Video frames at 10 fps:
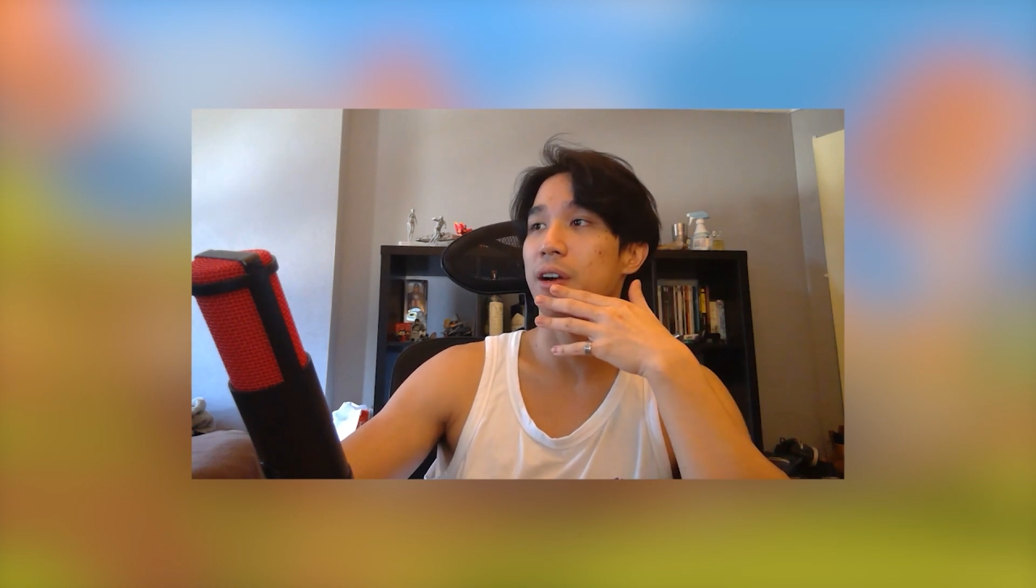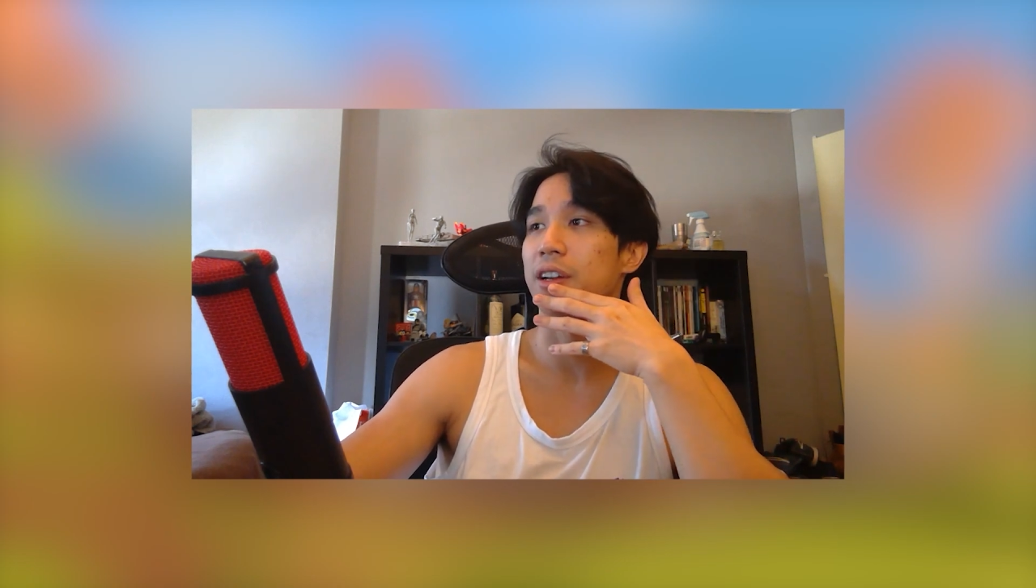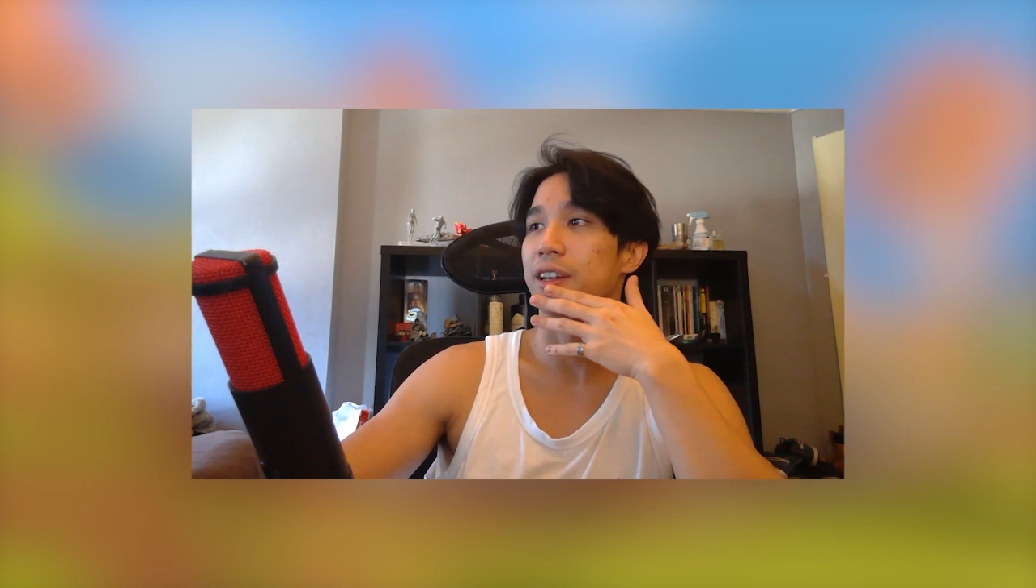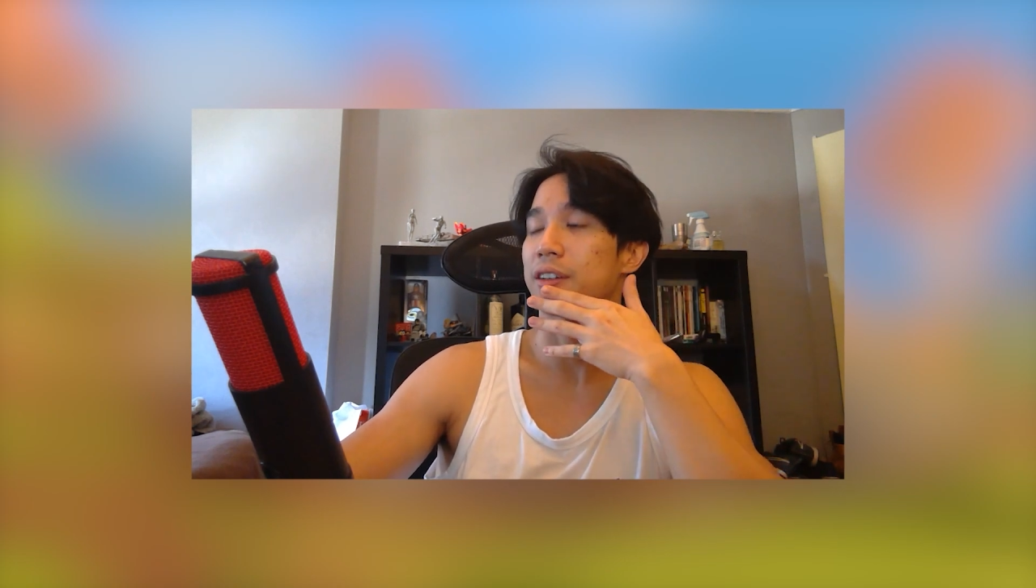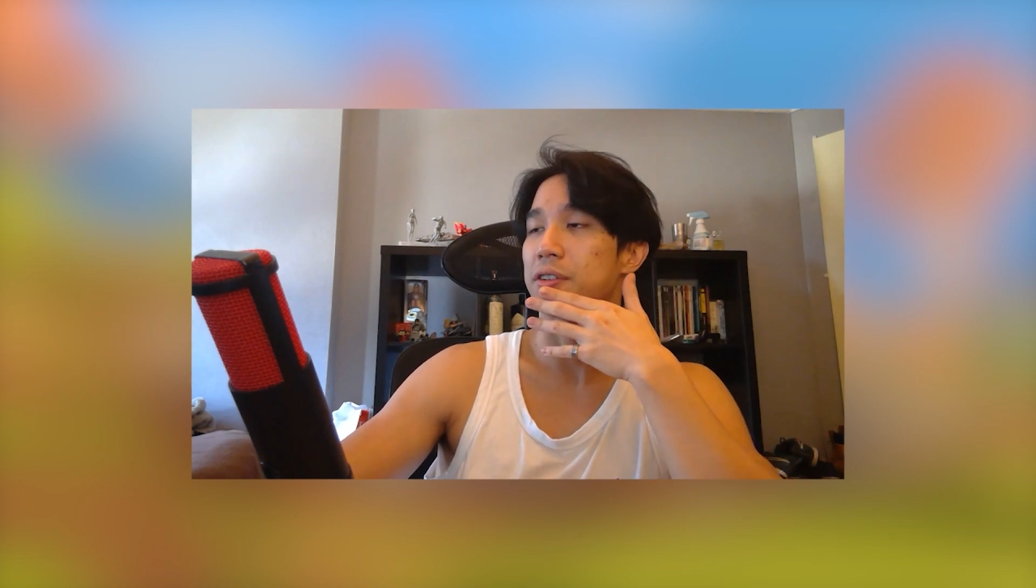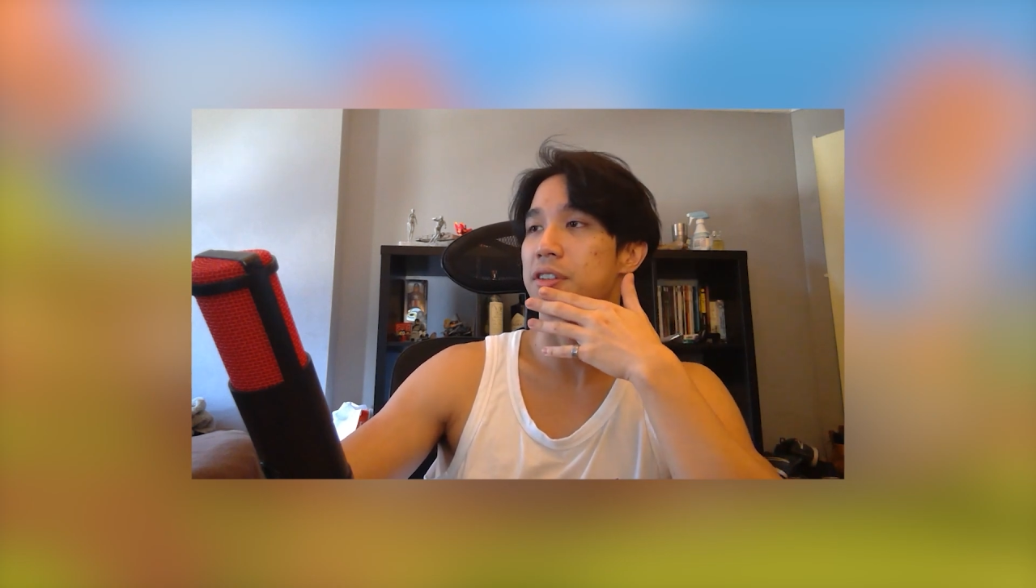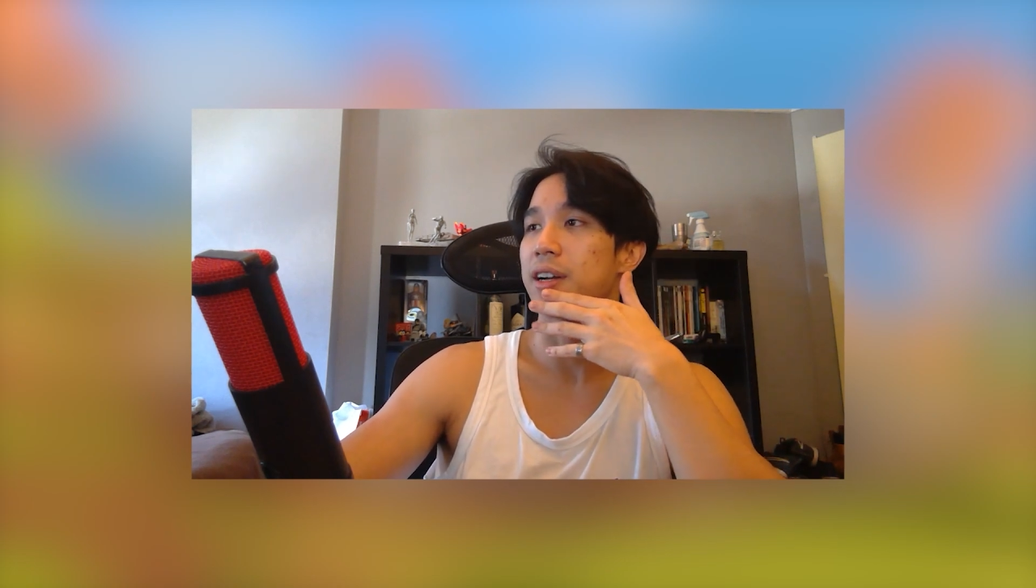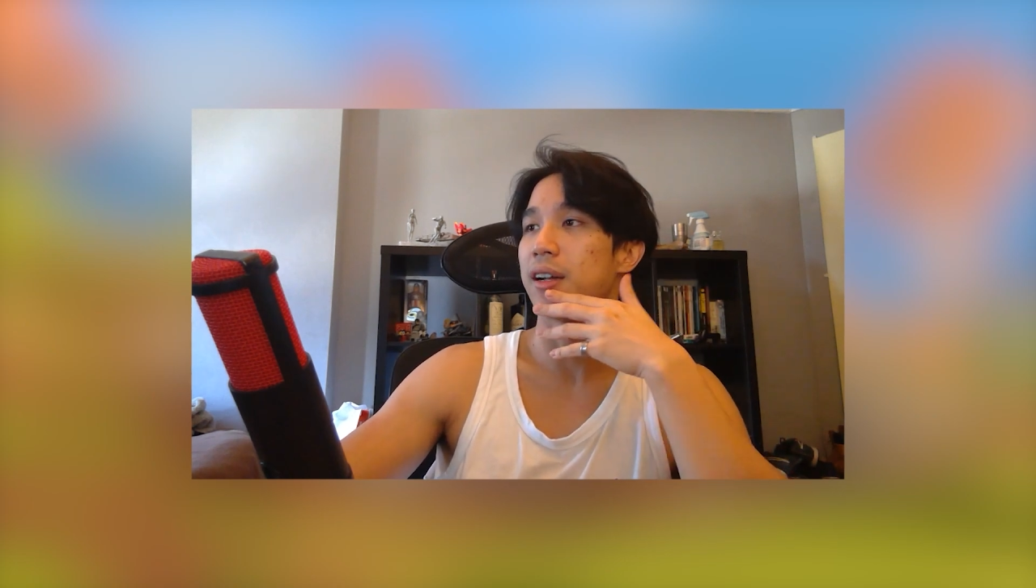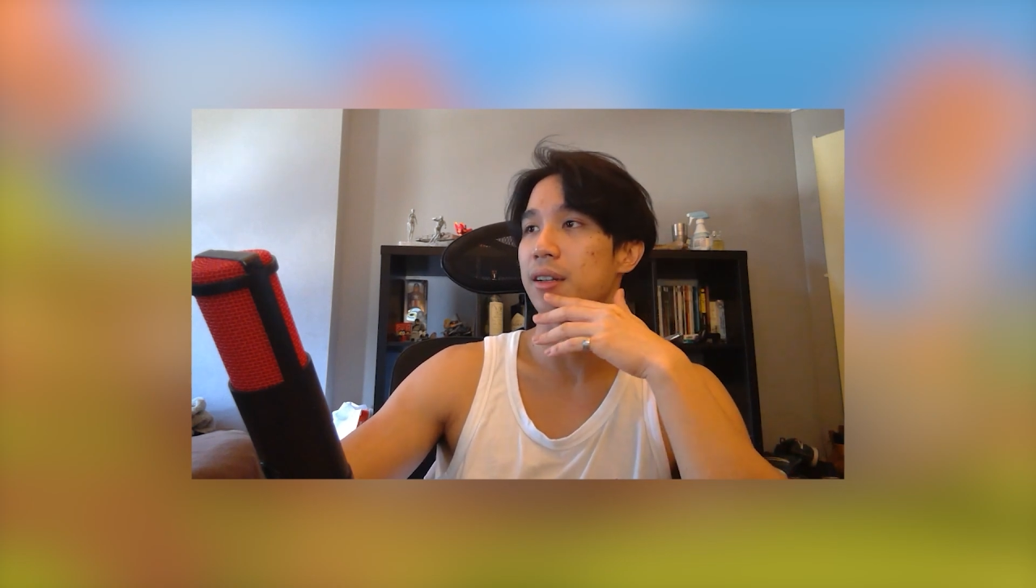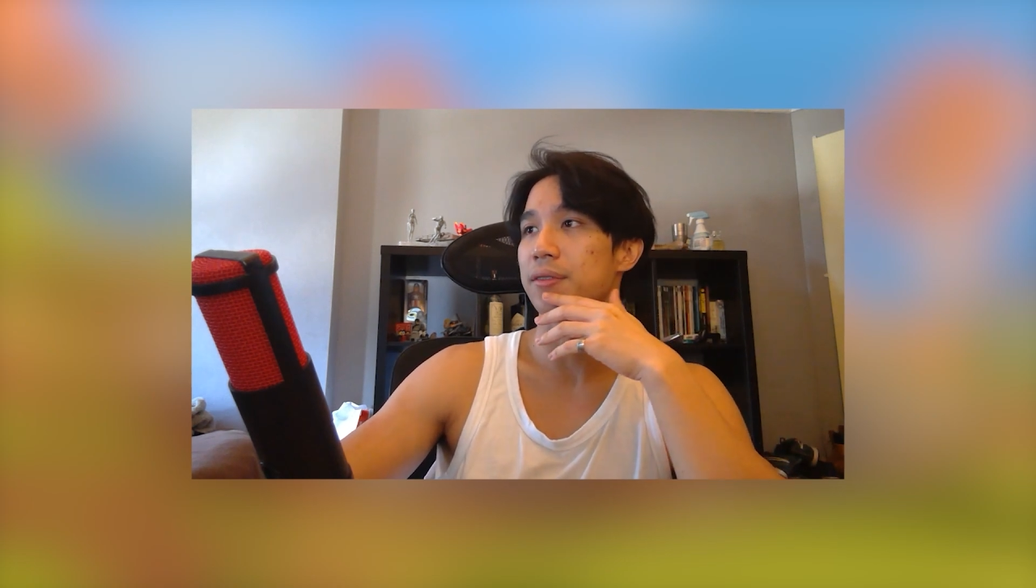architecture
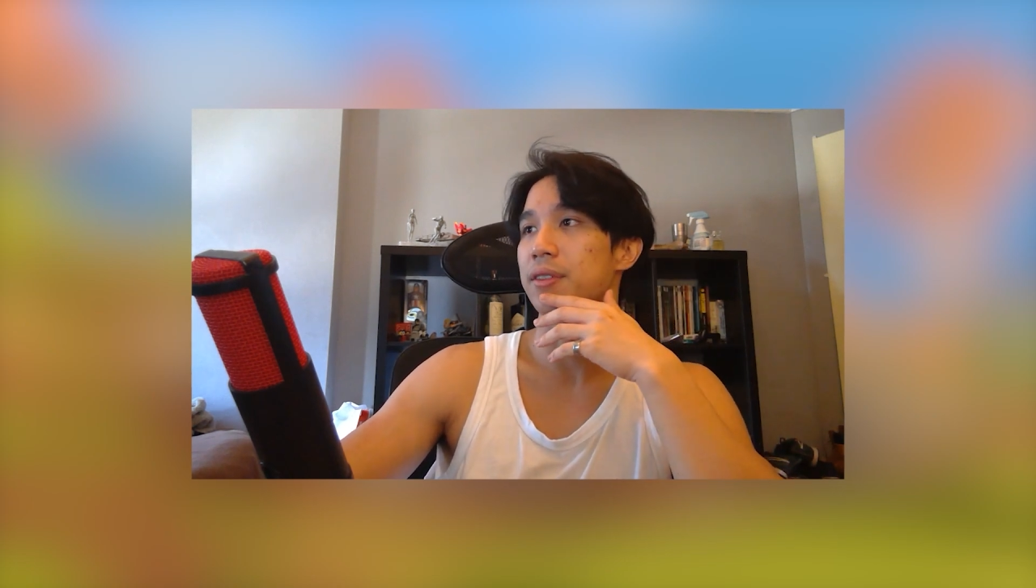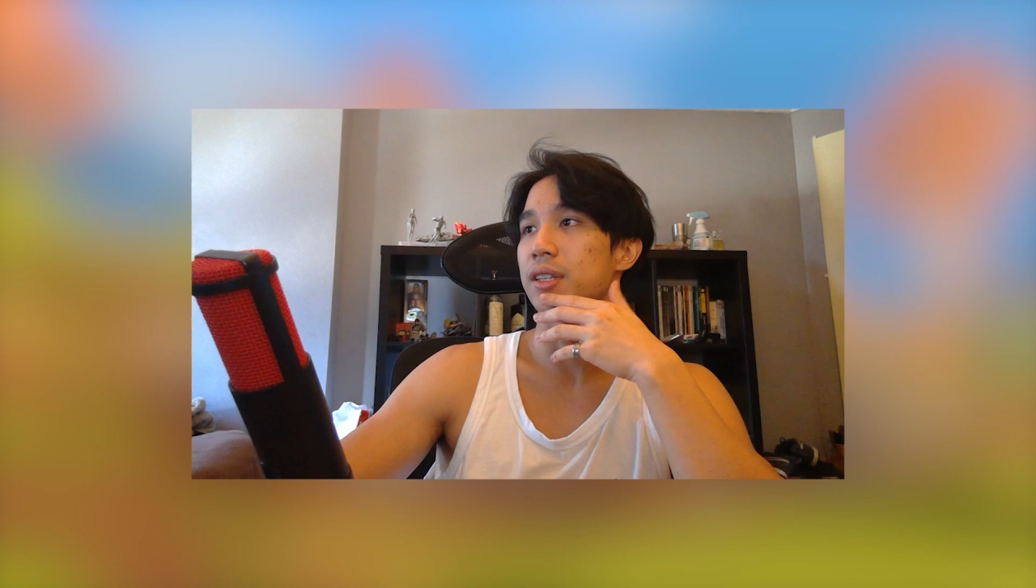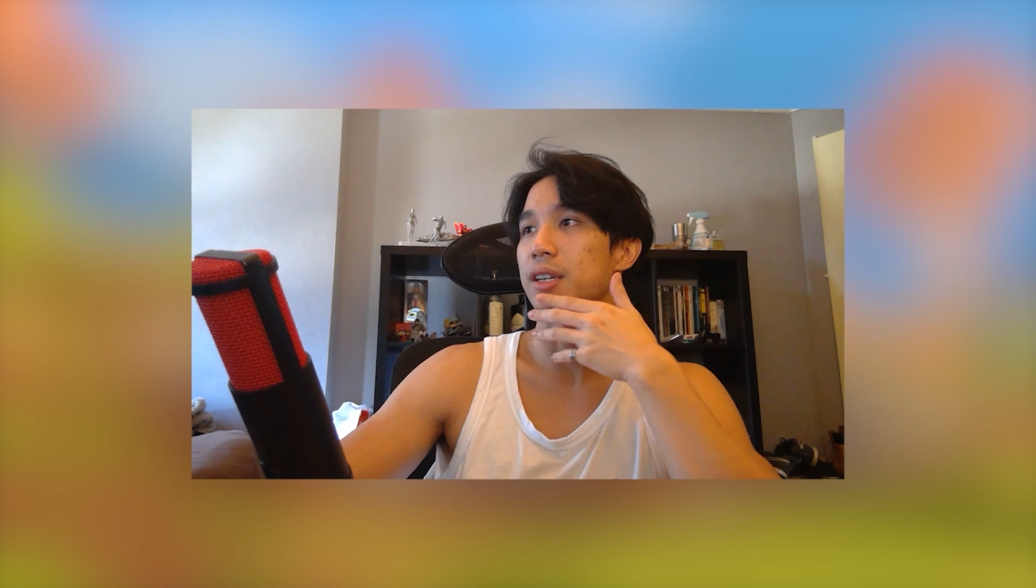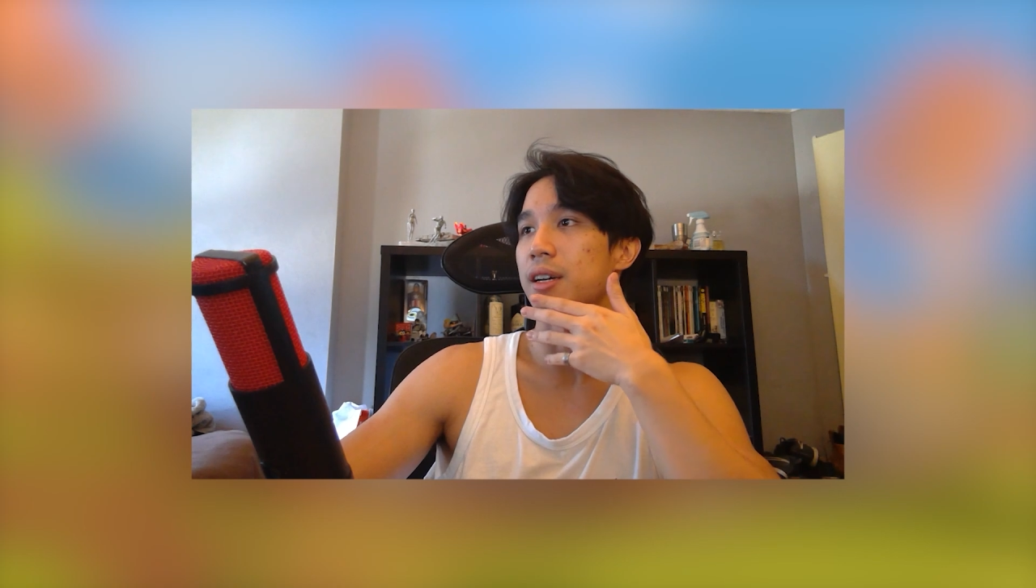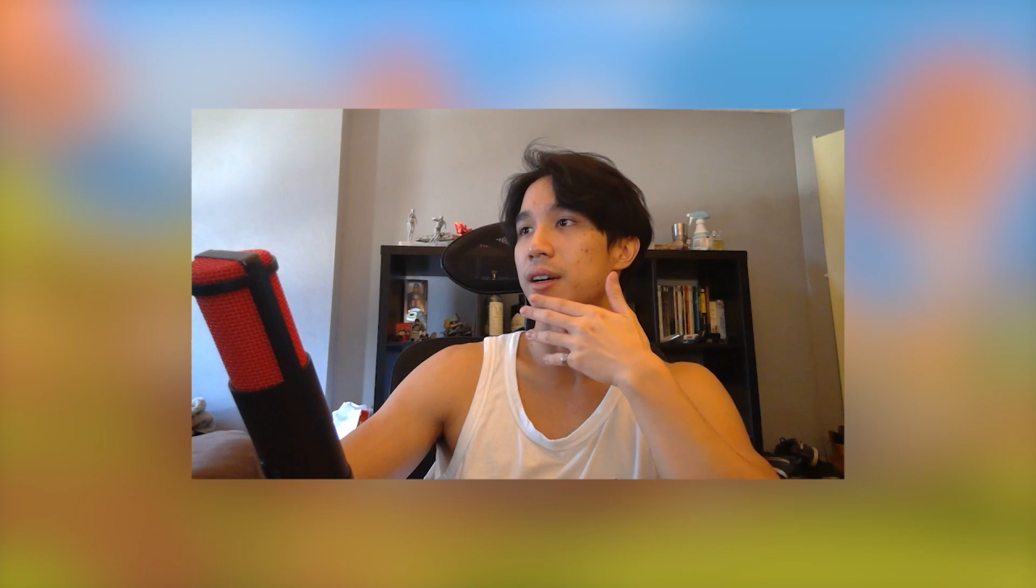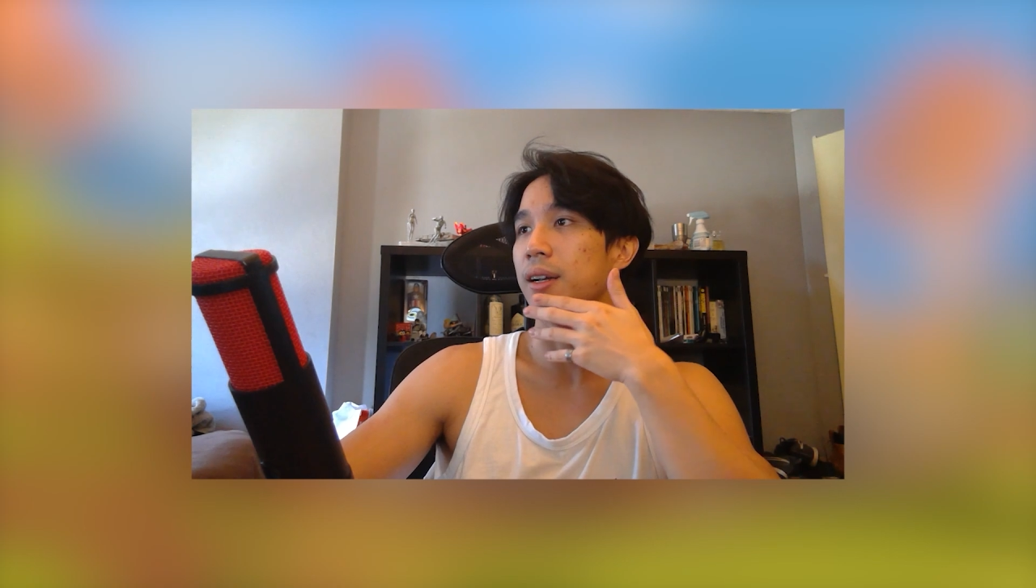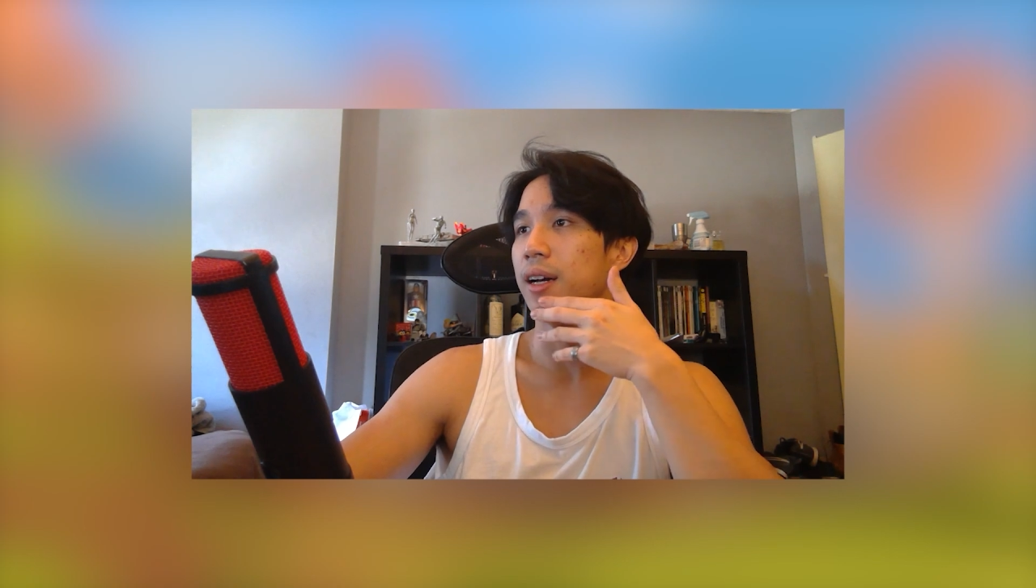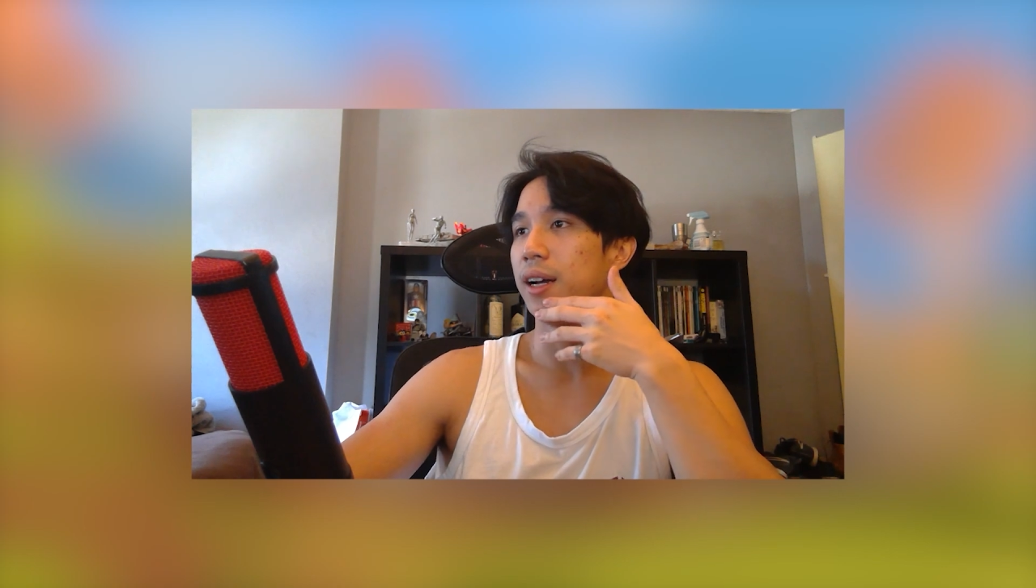style as the